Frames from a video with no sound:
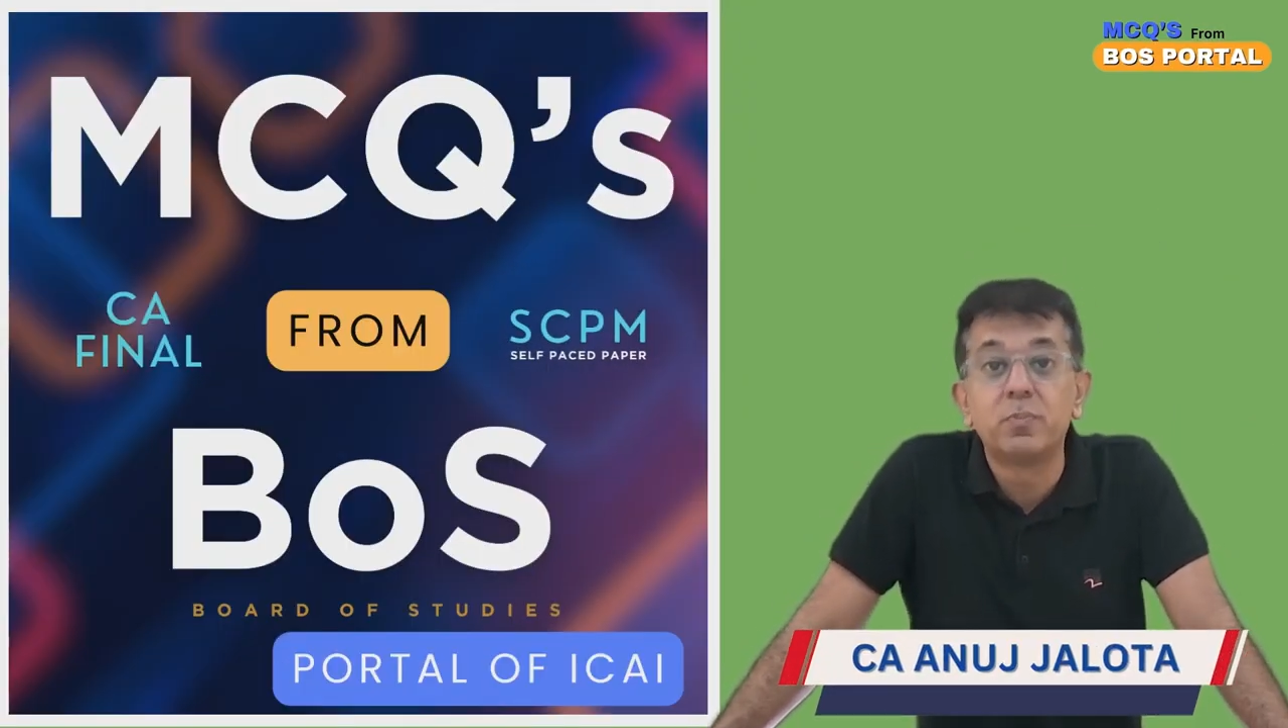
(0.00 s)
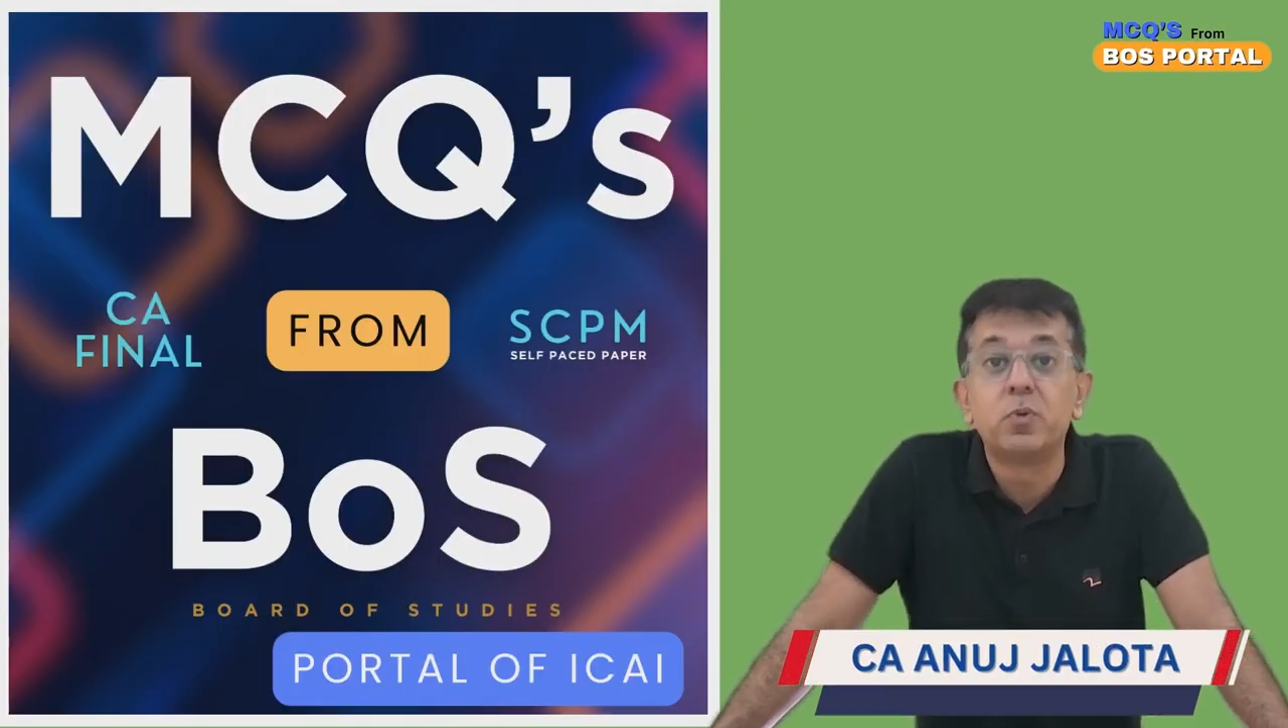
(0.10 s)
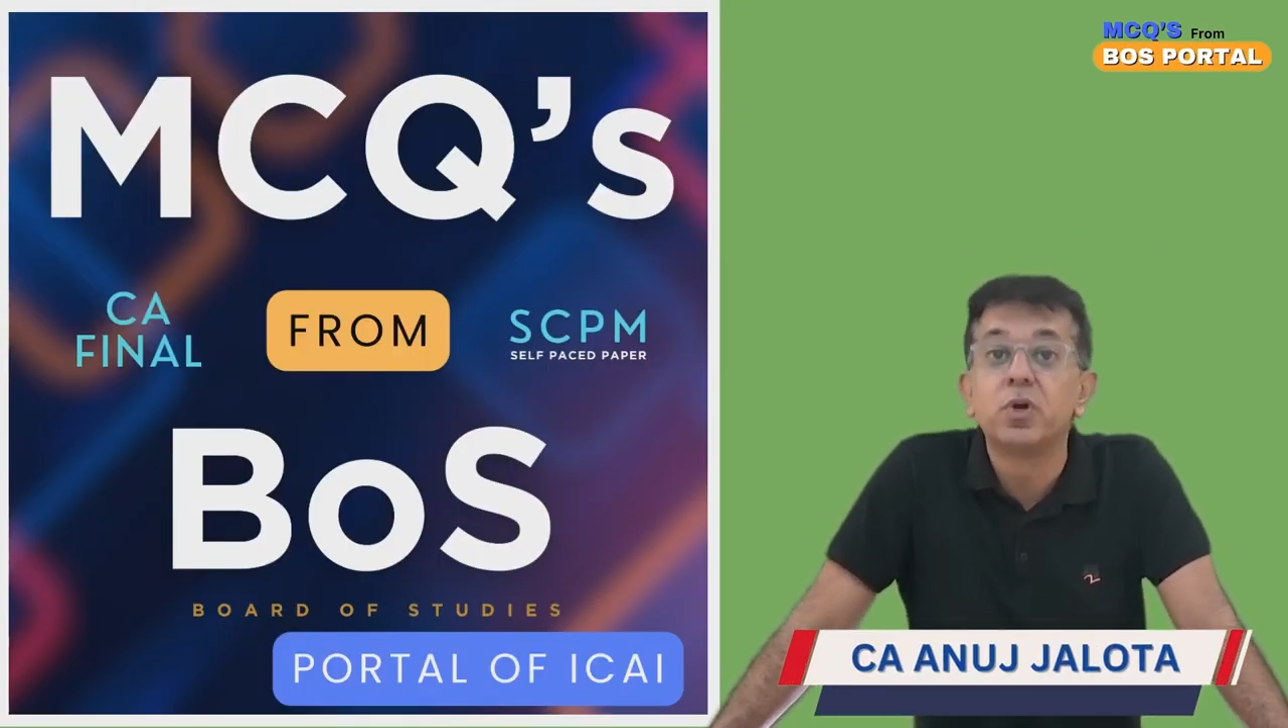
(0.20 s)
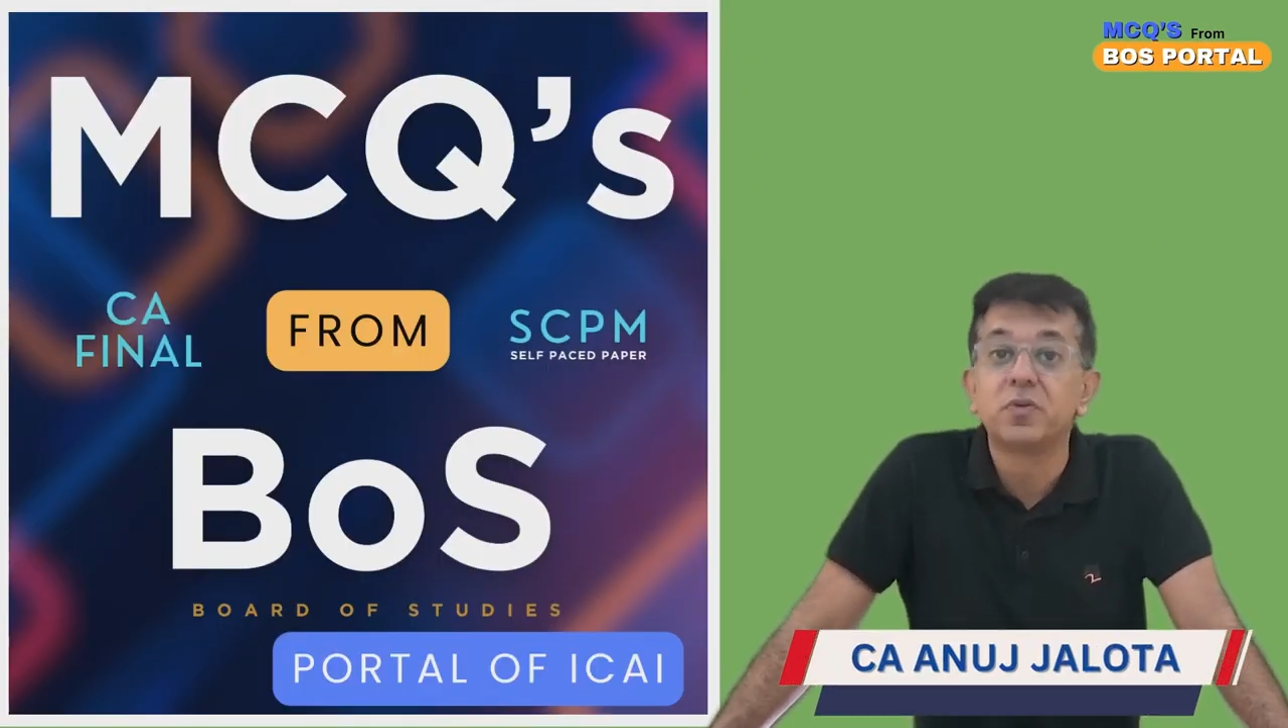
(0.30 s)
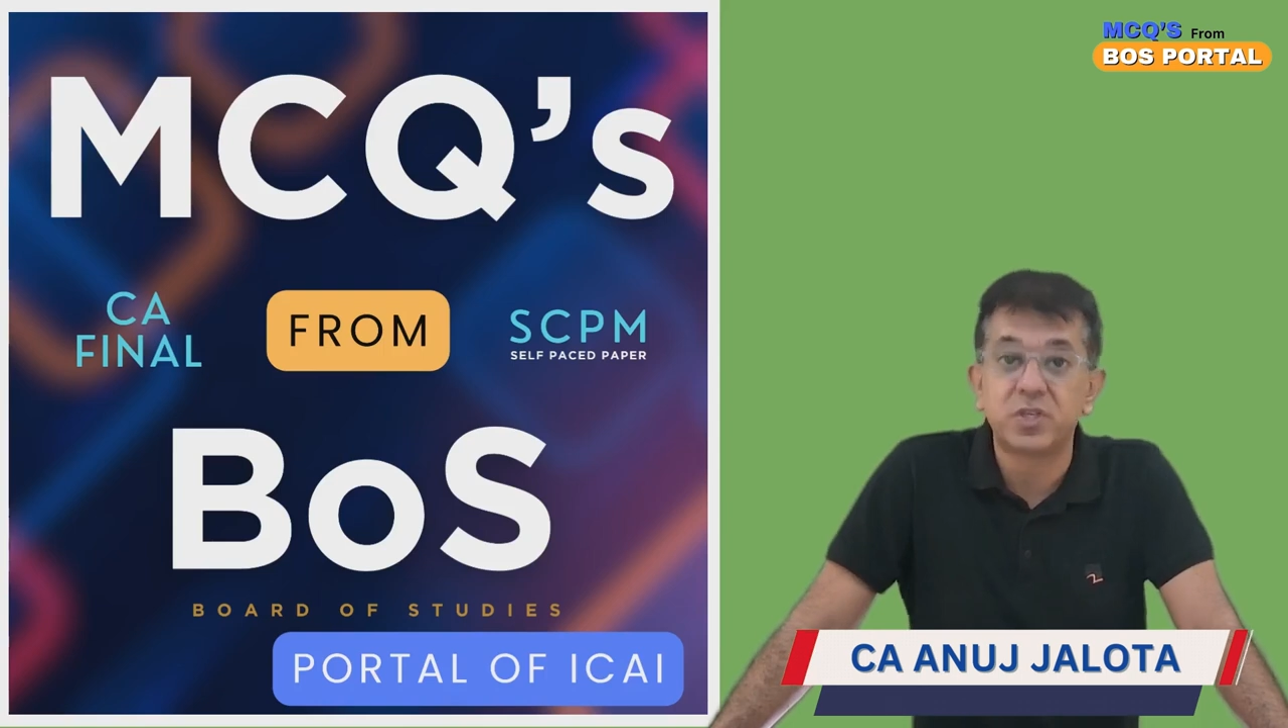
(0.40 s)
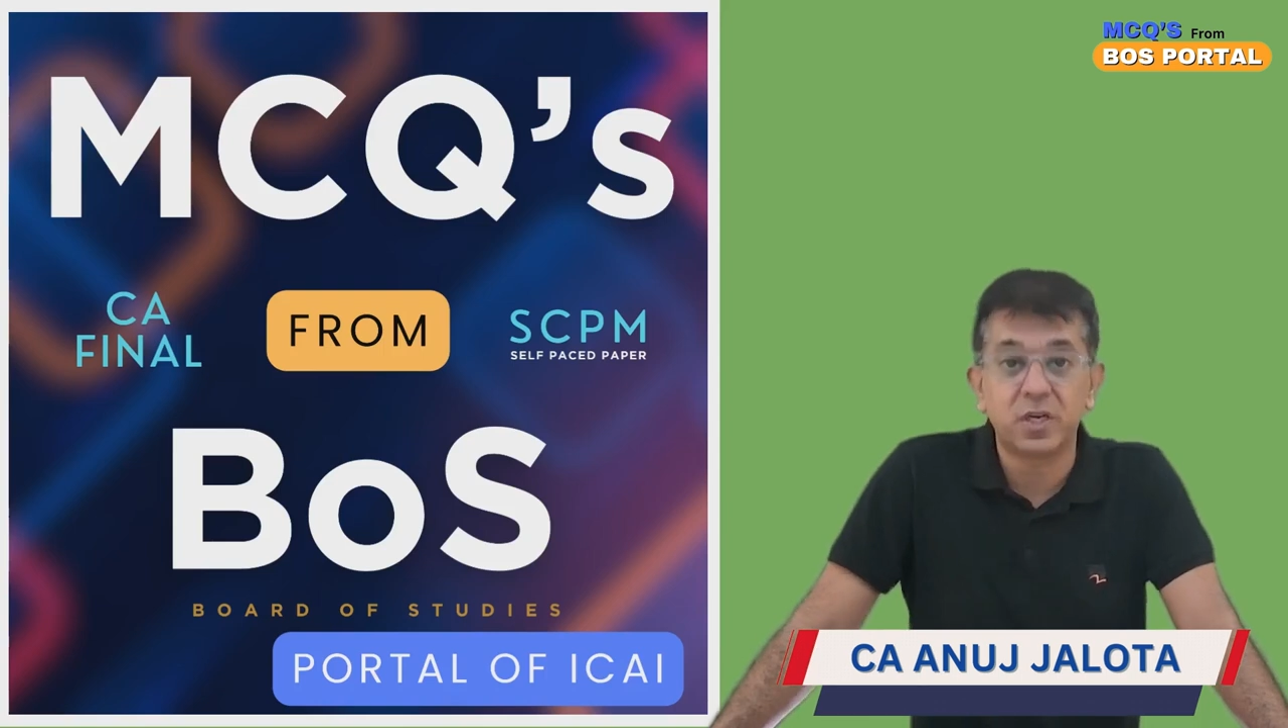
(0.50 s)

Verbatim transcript: Board of